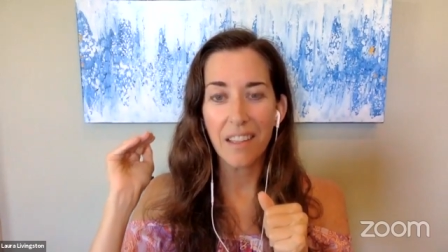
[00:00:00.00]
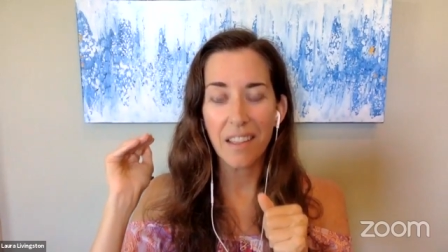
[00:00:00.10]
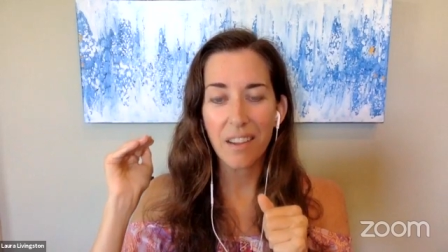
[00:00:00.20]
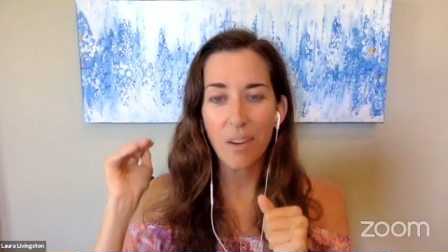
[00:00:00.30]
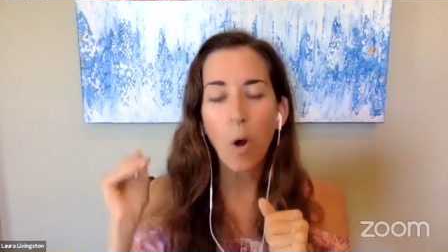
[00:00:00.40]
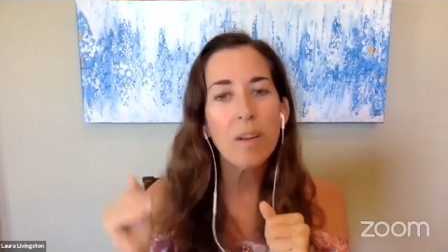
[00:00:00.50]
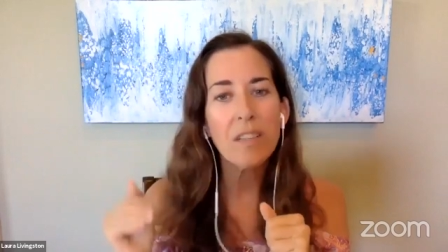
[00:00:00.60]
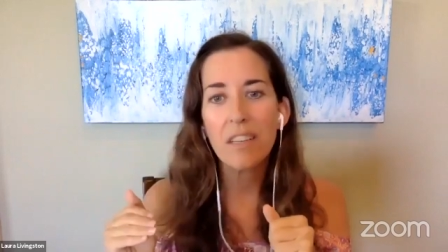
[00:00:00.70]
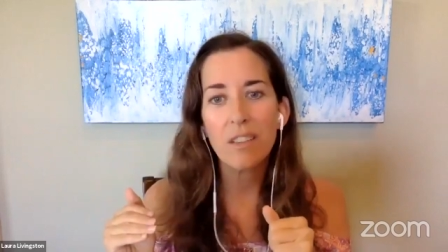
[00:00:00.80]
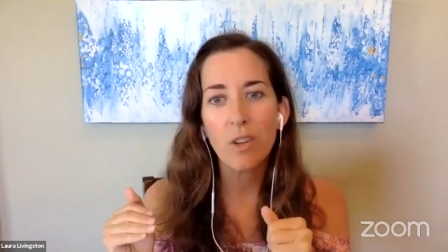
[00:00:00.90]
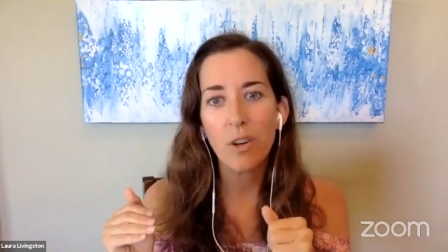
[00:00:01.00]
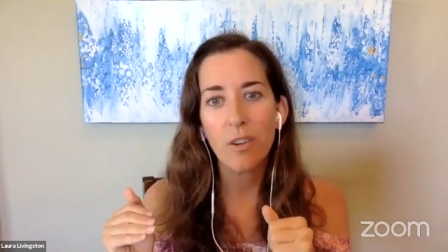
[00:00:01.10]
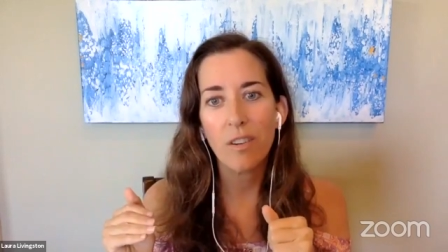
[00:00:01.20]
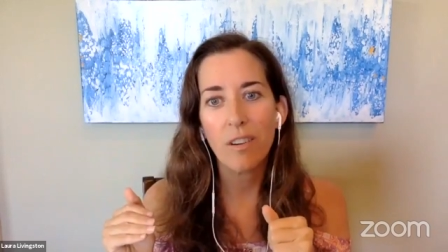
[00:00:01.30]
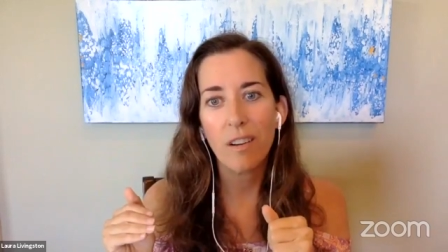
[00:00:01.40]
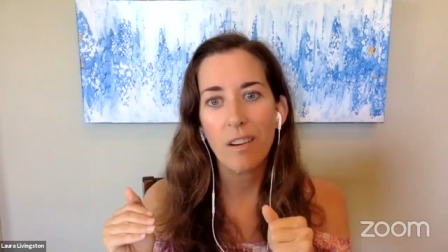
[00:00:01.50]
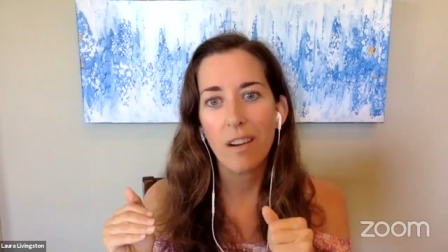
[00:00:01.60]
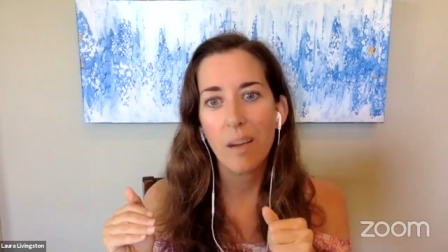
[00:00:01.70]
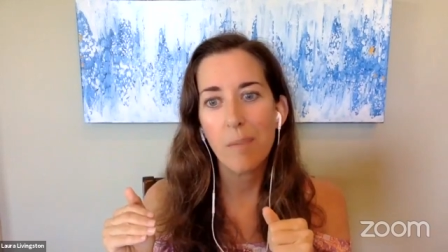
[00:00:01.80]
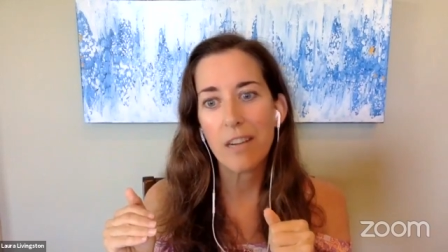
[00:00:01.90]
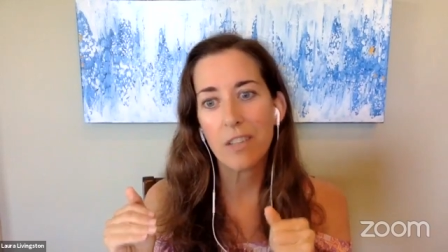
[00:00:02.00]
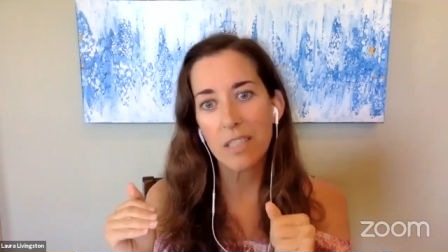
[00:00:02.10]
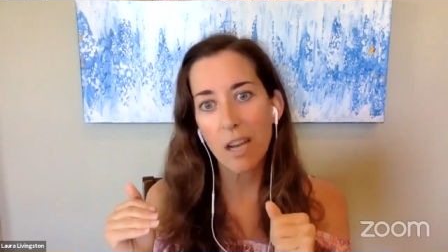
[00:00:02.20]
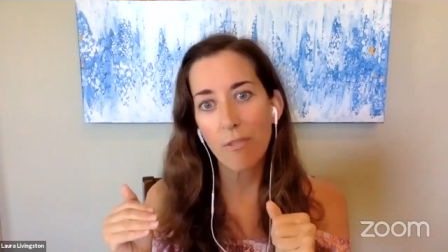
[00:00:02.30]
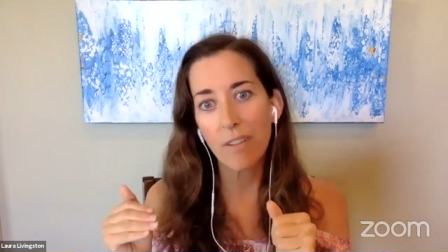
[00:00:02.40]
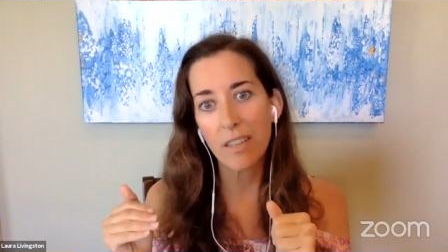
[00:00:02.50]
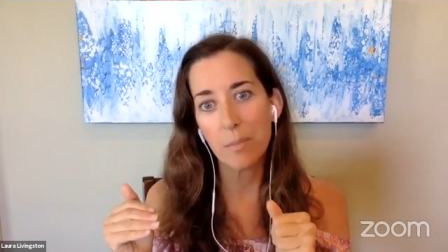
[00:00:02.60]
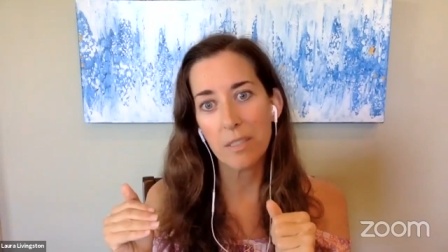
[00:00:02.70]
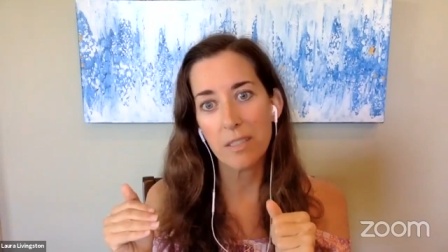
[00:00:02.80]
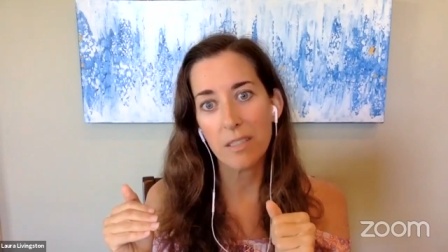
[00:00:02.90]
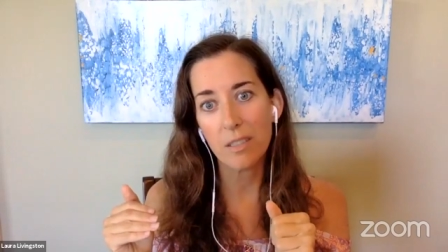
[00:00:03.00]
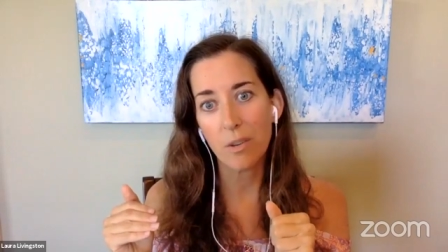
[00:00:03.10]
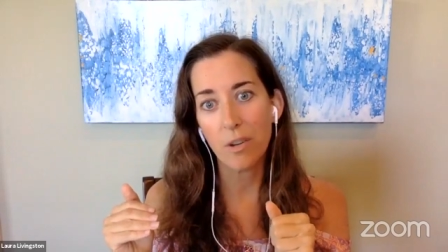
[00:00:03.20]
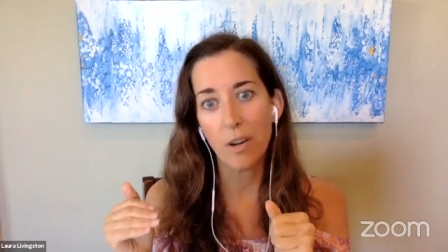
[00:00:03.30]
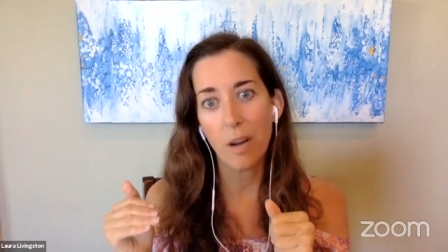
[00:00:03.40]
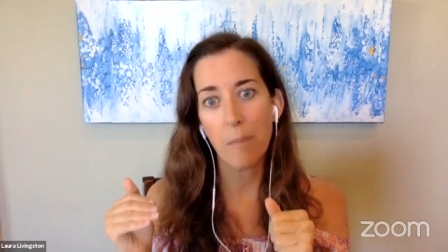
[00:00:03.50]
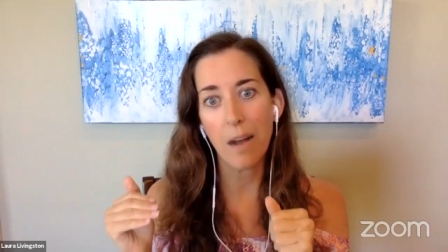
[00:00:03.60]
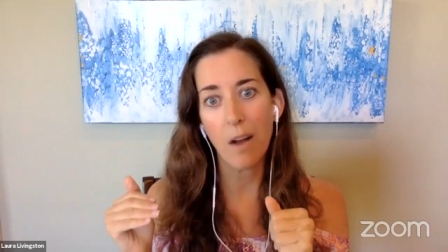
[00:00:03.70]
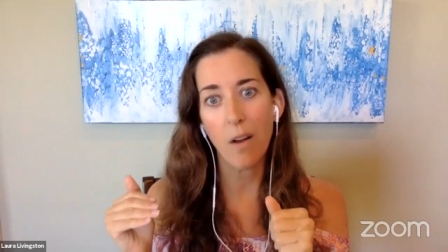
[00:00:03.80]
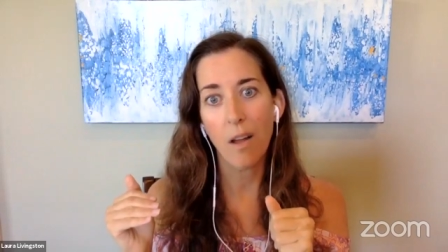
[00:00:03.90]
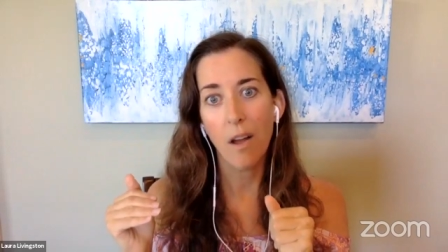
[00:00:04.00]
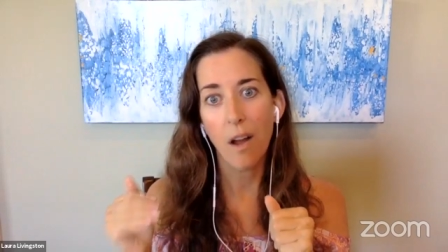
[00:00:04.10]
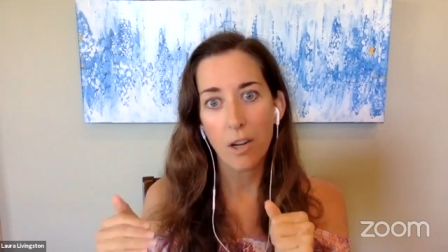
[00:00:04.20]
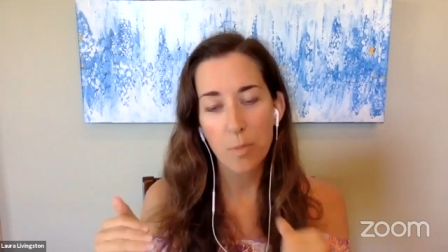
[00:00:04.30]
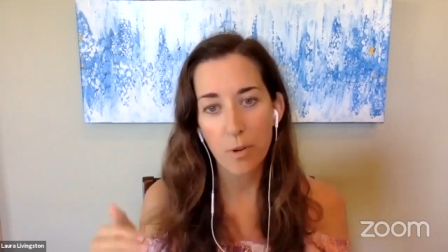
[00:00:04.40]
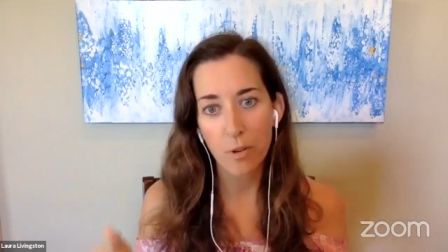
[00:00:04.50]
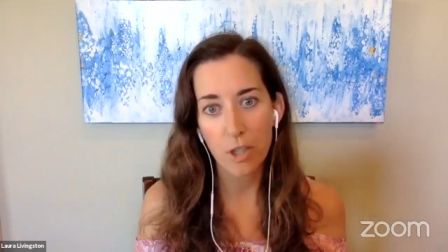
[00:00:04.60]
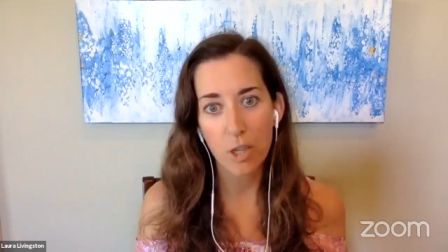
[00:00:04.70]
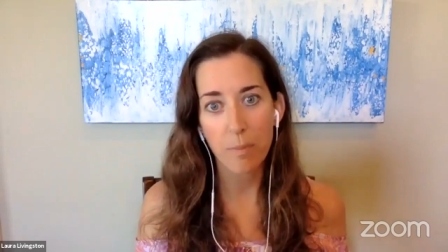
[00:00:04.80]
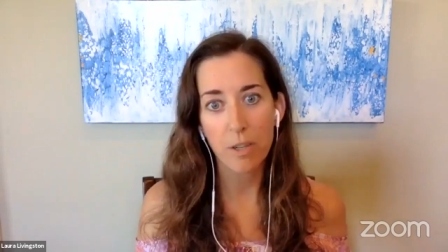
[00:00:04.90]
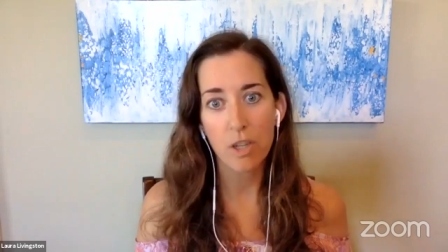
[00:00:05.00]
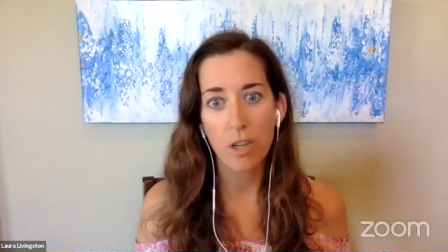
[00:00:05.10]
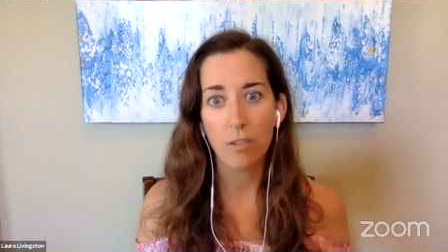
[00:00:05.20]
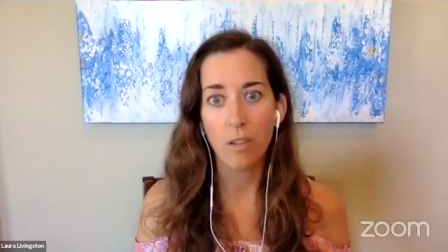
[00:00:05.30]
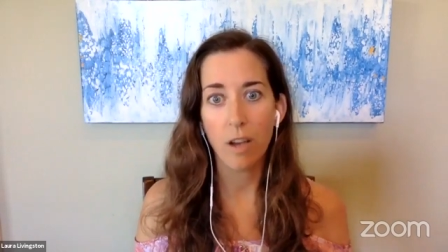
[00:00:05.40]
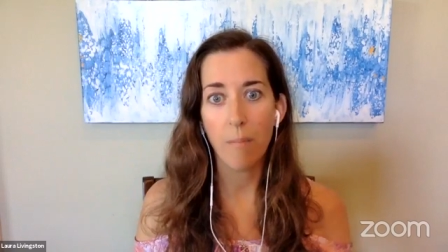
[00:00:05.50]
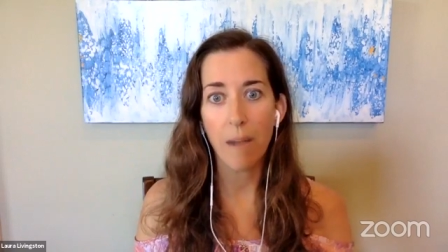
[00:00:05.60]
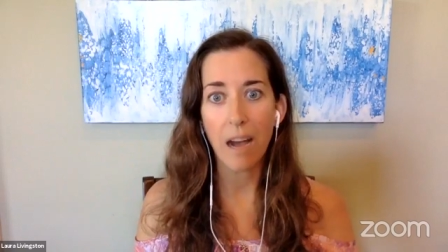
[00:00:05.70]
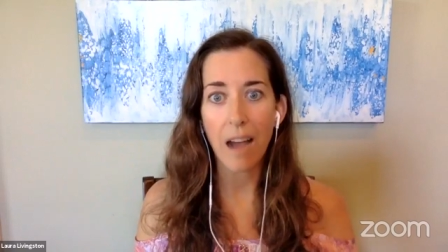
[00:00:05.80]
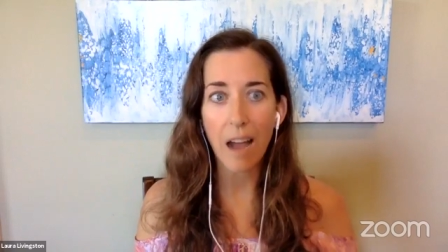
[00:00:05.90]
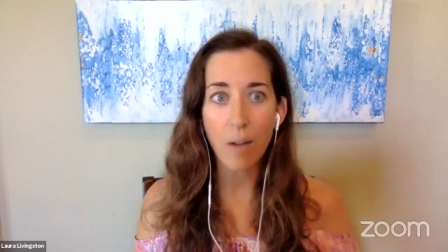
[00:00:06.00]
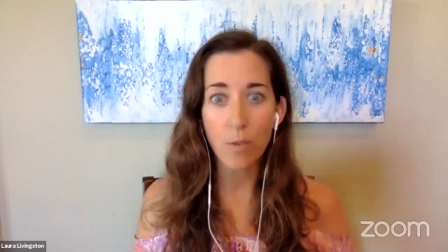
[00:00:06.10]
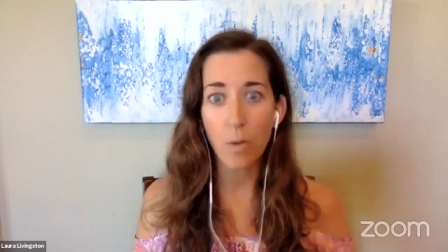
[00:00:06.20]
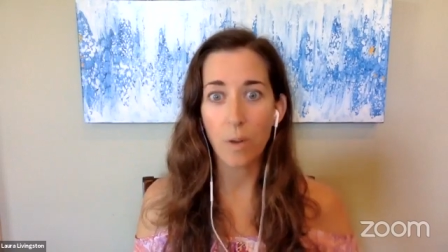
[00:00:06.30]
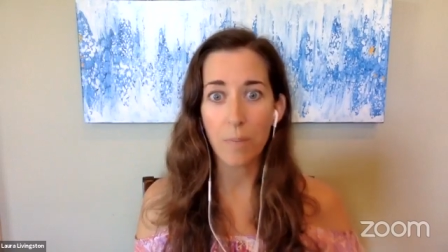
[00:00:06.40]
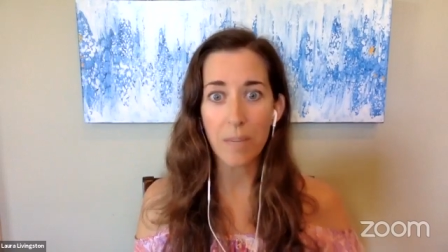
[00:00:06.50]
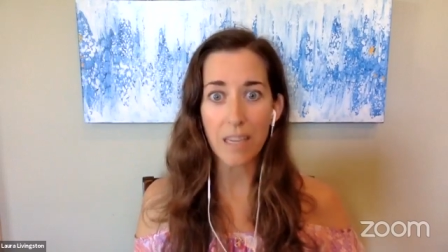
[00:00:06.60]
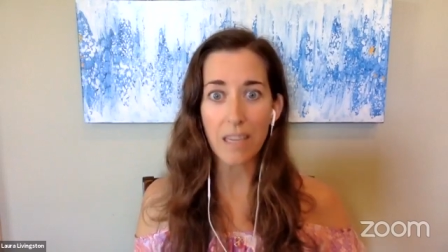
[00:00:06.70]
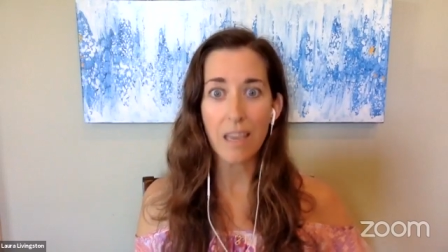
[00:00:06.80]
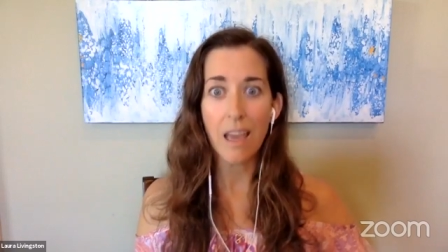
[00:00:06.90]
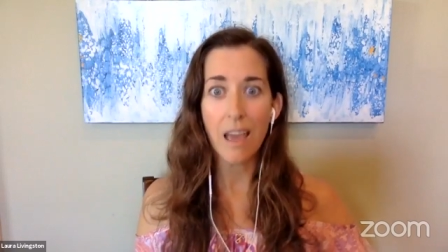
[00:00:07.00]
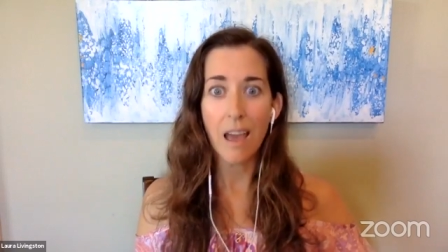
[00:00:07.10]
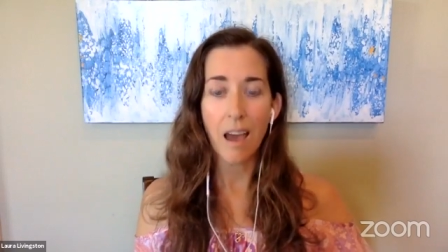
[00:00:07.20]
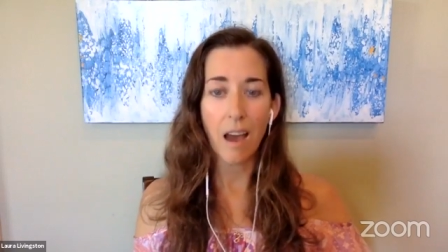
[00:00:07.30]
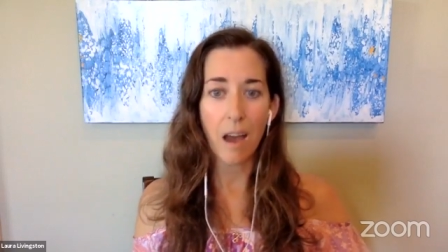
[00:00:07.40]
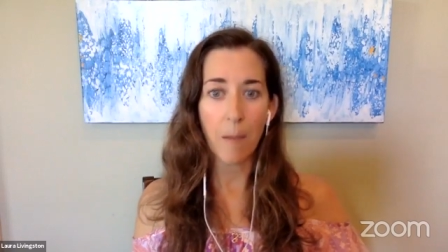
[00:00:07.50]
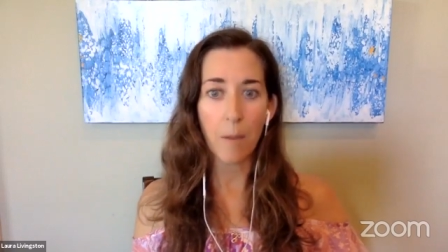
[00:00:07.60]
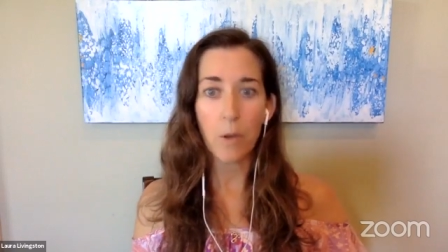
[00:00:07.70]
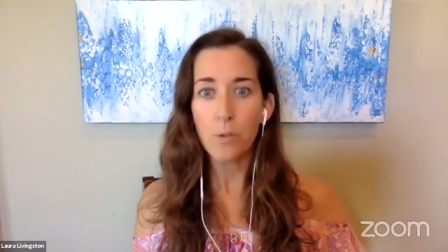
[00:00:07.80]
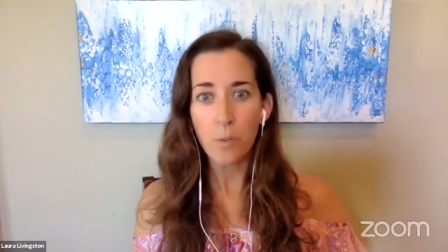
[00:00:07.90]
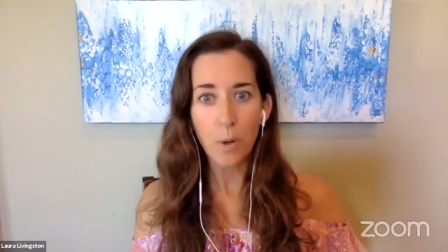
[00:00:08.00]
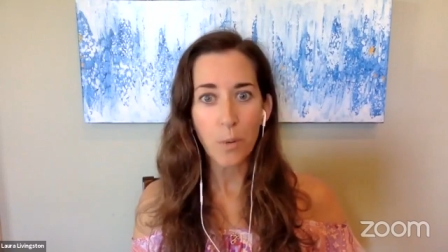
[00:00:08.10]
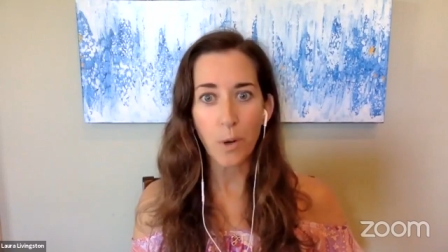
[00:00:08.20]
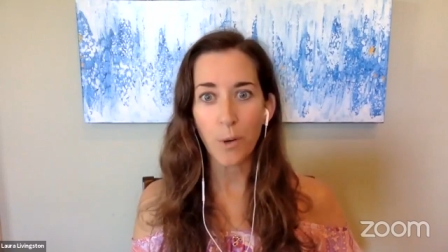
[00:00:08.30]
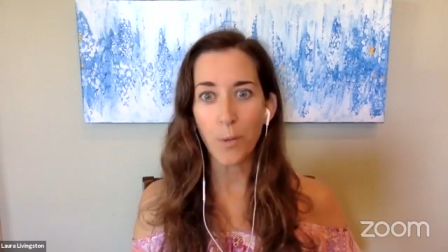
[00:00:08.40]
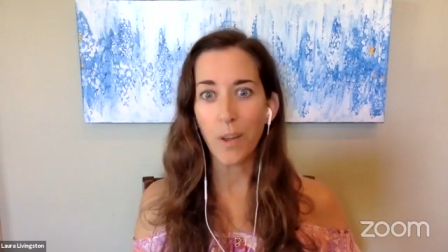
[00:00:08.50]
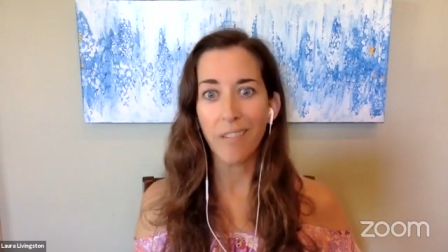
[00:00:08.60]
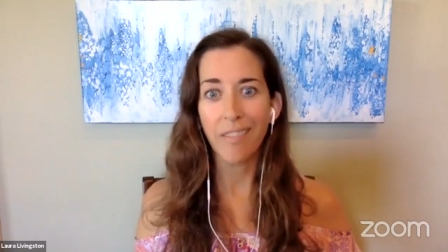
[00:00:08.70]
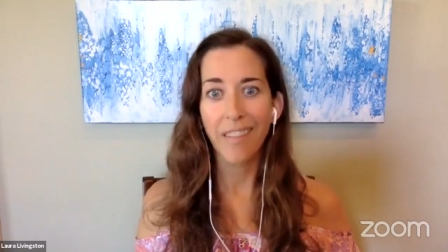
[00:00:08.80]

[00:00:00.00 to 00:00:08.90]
you're always going to learn about yourself as a business owner about entrepreneurship in general about how you want to be um, who you want to work with